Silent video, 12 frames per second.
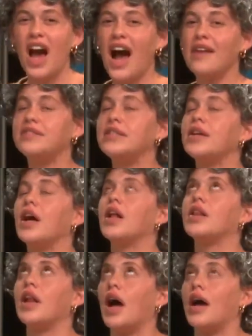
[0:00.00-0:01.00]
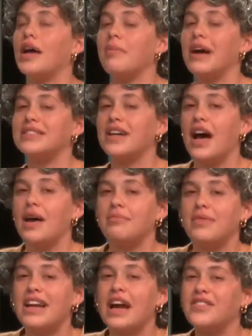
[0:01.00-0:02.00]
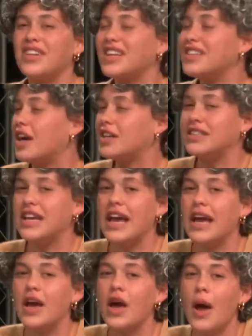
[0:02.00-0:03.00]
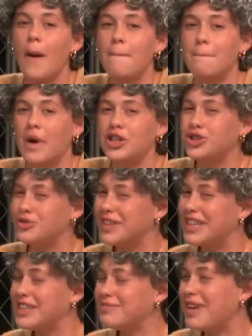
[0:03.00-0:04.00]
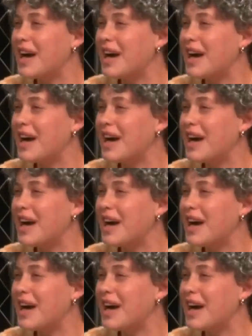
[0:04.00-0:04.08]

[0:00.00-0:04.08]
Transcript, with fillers: I've seen a lot in my time, and after conducting much re,